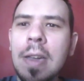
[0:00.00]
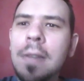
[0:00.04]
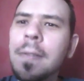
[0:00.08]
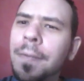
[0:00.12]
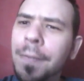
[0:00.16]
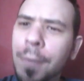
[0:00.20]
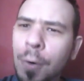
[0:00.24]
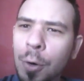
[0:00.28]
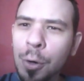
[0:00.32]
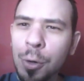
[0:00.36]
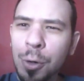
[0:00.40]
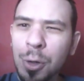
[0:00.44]

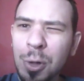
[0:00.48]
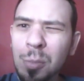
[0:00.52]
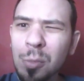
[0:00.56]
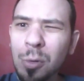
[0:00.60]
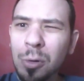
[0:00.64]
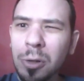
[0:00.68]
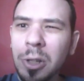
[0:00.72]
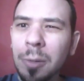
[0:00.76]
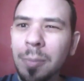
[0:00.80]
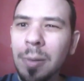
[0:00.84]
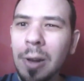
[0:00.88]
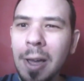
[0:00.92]
force
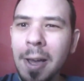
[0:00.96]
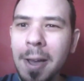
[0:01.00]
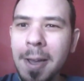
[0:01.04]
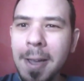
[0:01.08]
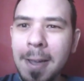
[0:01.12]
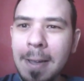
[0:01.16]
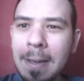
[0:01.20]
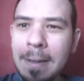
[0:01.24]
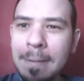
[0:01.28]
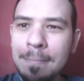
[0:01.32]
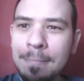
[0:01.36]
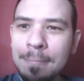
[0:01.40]

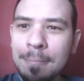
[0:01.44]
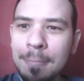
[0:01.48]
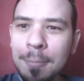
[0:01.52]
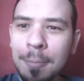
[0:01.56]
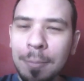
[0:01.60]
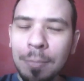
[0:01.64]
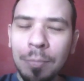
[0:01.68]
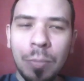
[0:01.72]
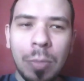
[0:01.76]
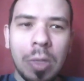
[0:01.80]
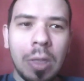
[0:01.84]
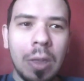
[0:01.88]
multiplier,
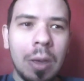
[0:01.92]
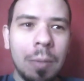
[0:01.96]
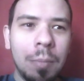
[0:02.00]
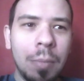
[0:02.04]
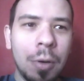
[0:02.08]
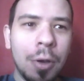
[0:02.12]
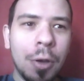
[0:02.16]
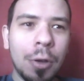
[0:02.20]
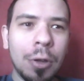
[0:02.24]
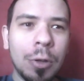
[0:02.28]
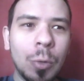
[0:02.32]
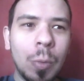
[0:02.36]

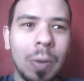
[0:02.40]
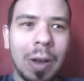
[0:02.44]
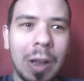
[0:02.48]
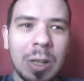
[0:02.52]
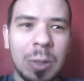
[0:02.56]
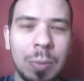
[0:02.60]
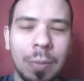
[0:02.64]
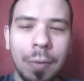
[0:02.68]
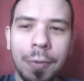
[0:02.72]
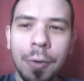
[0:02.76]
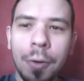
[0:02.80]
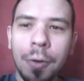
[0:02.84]
because
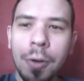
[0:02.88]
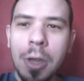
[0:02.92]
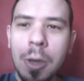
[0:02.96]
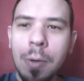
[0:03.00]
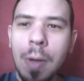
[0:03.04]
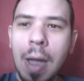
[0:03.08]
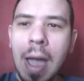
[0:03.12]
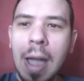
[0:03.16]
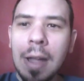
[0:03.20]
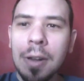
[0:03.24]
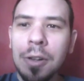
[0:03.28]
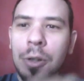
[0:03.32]
whereas before
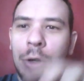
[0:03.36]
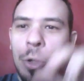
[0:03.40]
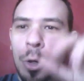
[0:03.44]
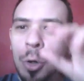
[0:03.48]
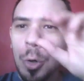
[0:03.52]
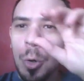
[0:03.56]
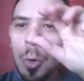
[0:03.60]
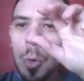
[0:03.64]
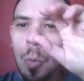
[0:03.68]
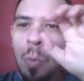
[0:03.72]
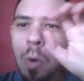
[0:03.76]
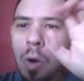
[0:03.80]
you had
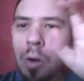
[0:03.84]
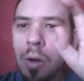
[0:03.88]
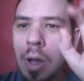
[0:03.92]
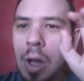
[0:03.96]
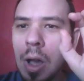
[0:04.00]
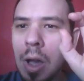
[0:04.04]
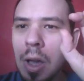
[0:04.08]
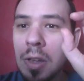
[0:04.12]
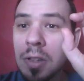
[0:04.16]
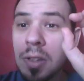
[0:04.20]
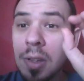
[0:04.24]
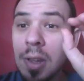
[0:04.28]
one
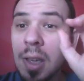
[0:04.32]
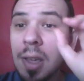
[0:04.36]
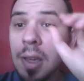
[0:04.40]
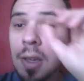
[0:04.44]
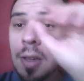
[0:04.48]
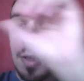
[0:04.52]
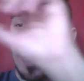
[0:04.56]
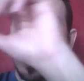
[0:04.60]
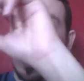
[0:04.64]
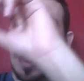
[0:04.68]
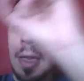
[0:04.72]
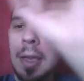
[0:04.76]
guy
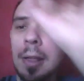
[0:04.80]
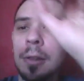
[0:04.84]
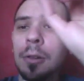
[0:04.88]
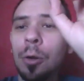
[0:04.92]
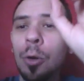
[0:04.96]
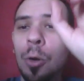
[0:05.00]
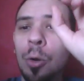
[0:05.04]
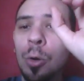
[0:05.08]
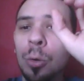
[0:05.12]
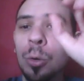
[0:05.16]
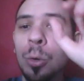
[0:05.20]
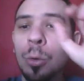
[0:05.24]
saying kill
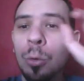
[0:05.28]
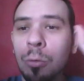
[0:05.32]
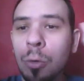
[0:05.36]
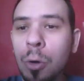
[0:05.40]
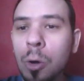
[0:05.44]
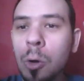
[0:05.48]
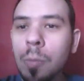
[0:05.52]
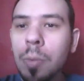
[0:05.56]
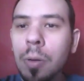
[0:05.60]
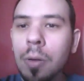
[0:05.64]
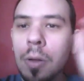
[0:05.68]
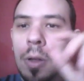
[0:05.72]
all
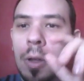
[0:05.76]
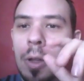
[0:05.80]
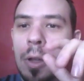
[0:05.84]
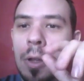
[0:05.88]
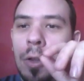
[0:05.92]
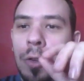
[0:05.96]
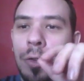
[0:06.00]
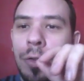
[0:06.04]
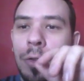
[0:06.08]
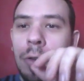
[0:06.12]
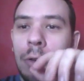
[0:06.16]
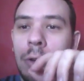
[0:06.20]
group,
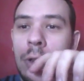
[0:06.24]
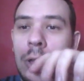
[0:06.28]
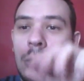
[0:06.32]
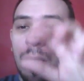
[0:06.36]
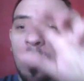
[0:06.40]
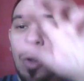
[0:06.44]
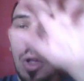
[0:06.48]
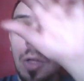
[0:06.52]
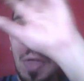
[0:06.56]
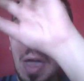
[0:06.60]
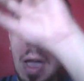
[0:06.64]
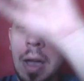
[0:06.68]
suddenly
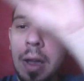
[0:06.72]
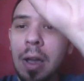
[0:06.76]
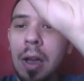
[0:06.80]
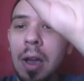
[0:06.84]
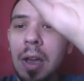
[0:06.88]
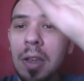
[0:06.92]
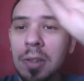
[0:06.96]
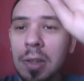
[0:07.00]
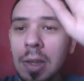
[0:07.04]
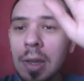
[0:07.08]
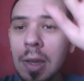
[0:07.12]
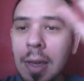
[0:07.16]
you've got that
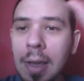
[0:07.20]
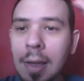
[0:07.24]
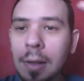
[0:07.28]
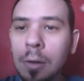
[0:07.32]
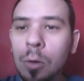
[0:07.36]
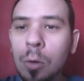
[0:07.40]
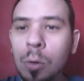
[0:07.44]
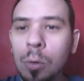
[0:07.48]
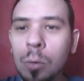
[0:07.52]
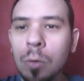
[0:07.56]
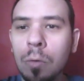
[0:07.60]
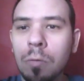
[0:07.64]
guy saying
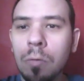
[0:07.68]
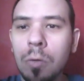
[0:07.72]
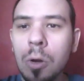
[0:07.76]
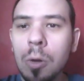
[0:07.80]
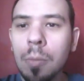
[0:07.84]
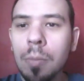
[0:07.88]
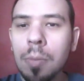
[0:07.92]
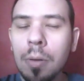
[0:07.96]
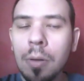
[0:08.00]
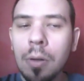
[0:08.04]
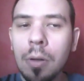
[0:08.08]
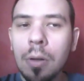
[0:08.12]
kill all
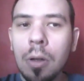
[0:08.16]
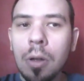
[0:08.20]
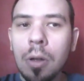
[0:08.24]
group,